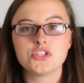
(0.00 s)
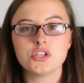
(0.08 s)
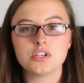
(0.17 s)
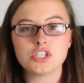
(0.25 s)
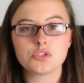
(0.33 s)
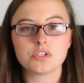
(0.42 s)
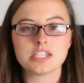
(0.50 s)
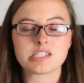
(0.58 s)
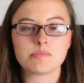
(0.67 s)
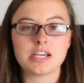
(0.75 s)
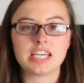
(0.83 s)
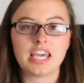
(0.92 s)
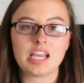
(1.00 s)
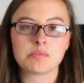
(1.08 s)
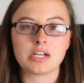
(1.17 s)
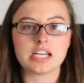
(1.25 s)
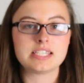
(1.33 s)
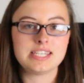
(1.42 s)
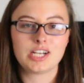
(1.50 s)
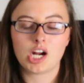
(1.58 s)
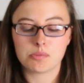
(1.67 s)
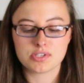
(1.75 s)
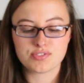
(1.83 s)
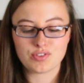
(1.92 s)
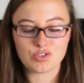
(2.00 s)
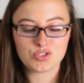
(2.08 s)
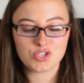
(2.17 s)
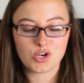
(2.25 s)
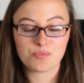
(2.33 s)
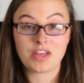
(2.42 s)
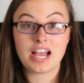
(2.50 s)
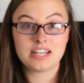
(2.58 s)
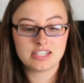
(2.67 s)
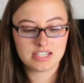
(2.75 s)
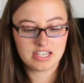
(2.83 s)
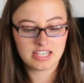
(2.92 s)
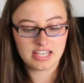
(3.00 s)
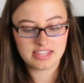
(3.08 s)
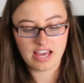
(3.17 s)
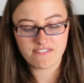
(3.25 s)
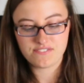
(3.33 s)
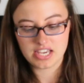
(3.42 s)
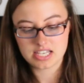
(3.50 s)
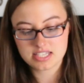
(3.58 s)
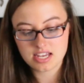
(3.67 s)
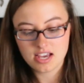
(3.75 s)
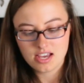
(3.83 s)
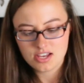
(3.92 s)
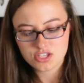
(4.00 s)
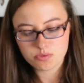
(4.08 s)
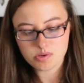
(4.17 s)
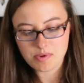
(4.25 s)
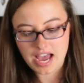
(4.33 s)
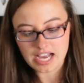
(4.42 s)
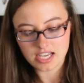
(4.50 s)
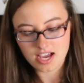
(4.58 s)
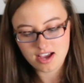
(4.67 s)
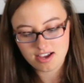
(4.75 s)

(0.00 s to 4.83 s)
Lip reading: So I just realized that my camera SD card was full, so I had to get that fixed. So we're back.